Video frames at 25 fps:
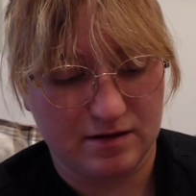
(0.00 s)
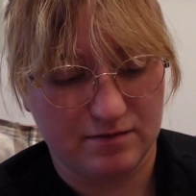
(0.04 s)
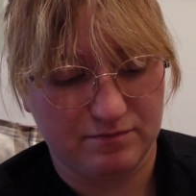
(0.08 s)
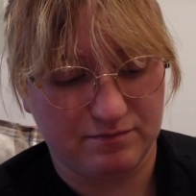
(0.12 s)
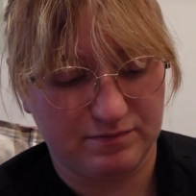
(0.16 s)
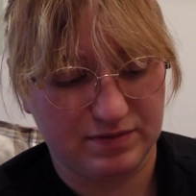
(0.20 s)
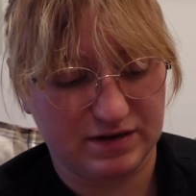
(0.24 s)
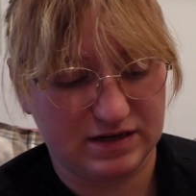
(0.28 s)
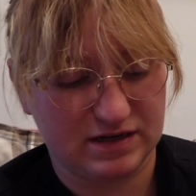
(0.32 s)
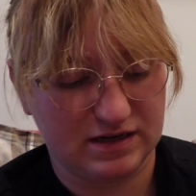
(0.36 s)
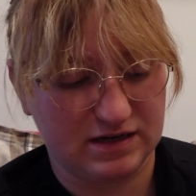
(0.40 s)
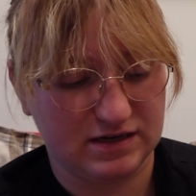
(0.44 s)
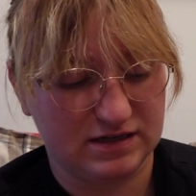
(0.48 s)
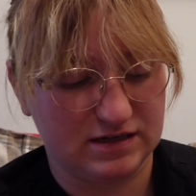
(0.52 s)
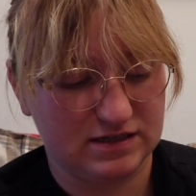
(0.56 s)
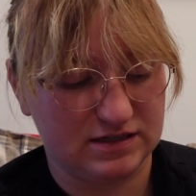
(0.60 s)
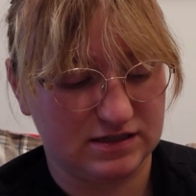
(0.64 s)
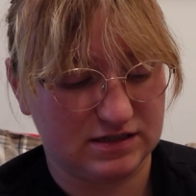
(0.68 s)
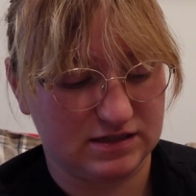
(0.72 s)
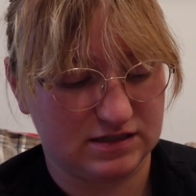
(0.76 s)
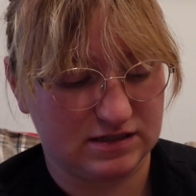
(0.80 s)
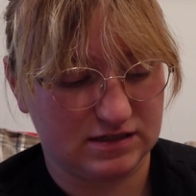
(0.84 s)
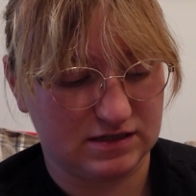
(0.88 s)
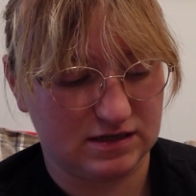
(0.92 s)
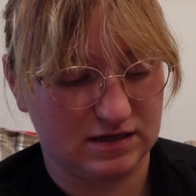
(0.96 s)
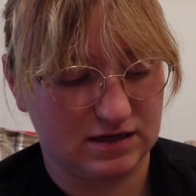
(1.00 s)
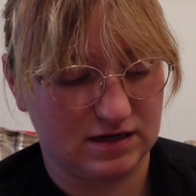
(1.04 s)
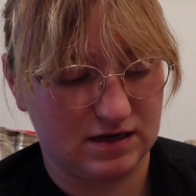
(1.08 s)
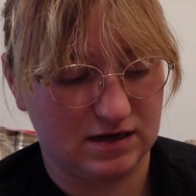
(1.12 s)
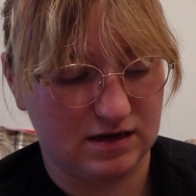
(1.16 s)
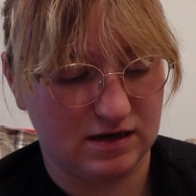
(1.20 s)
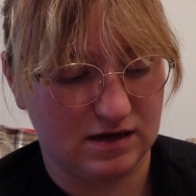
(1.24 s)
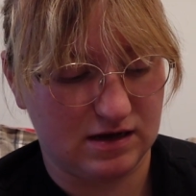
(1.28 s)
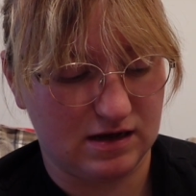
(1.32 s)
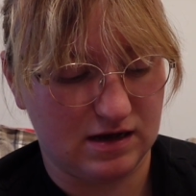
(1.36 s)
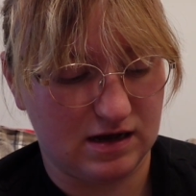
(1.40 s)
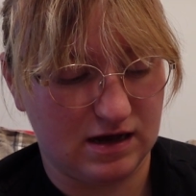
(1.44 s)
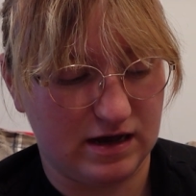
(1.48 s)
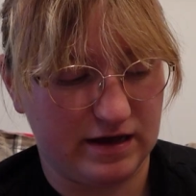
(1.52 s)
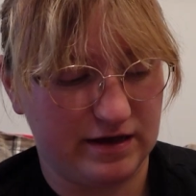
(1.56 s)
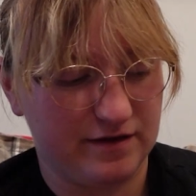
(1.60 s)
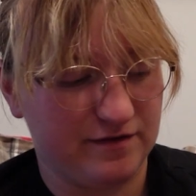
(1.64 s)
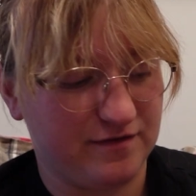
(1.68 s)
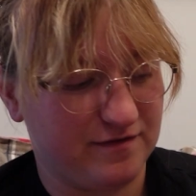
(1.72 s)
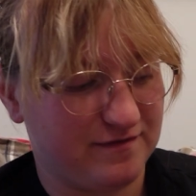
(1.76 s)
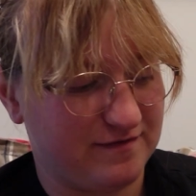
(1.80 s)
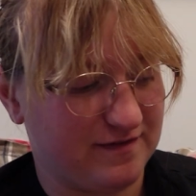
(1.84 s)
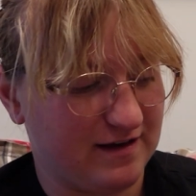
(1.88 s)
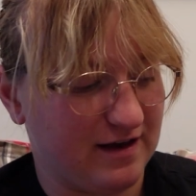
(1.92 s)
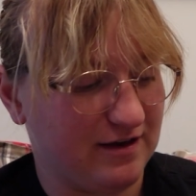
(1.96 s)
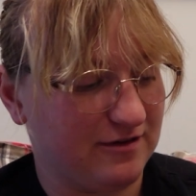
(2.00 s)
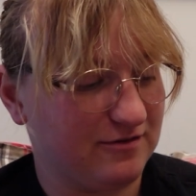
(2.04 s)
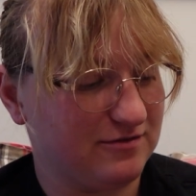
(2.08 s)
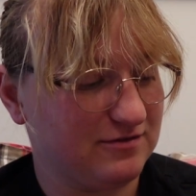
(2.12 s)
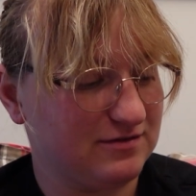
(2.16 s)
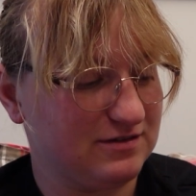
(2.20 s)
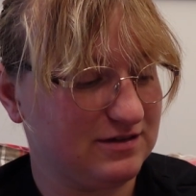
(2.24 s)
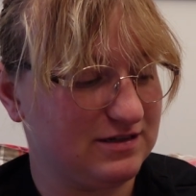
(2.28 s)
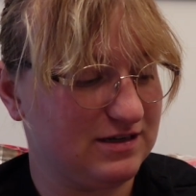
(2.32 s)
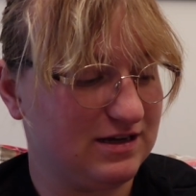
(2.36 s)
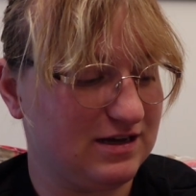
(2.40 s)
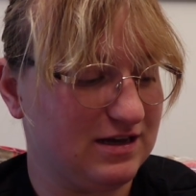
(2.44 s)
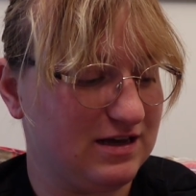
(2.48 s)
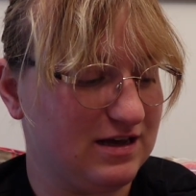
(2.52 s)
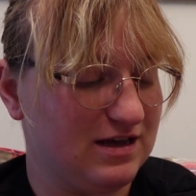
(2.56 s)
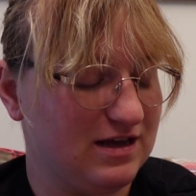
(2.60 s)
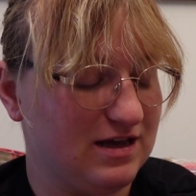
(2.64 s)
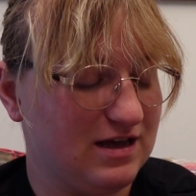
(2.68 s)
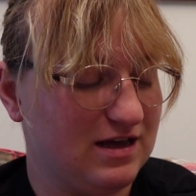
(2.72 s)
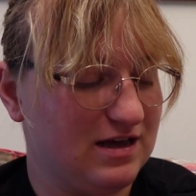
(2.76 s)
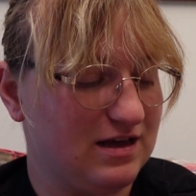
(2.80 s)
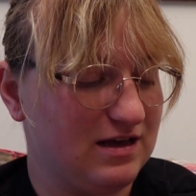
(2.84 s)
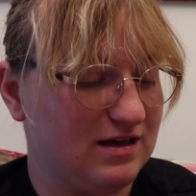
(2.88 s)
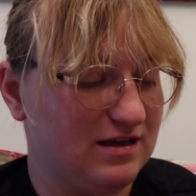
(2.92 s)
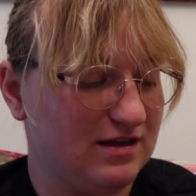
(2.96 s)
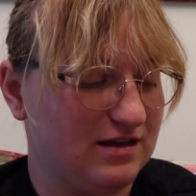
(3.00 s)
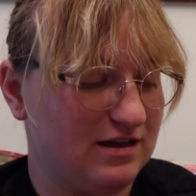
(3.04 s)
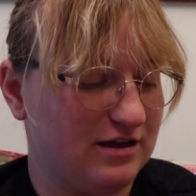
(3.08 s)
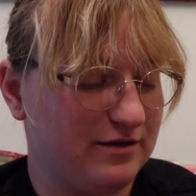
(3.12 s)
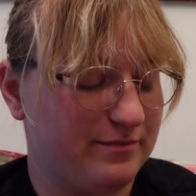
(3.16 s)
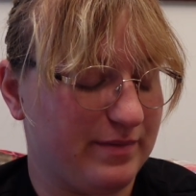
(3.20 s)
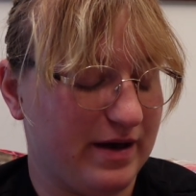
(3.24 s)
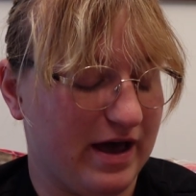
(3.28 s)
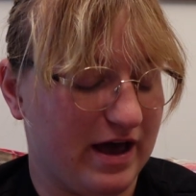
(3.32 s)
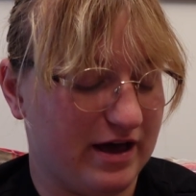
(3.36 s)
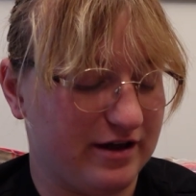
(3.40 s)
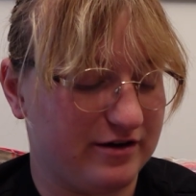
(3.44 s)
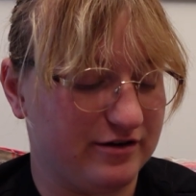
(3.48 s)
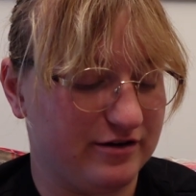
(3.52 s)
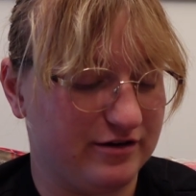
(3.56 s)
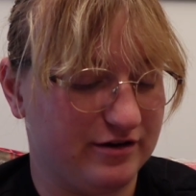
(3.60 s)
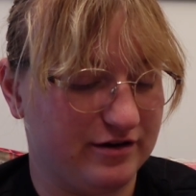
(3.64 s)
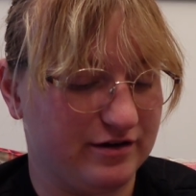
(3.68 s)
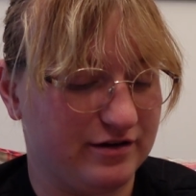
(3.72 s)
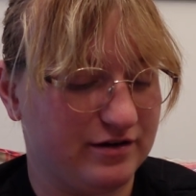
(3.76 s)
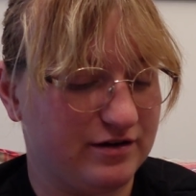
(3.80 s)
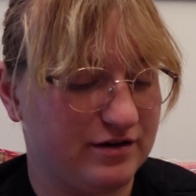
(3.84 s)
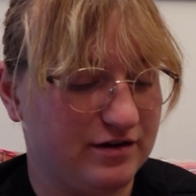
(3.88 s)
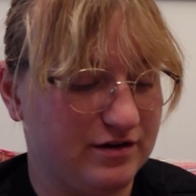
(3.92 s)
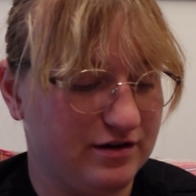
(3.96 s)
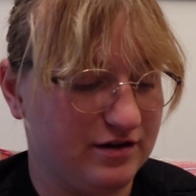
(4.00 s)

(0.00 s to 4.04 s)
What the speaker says: because I found a pattern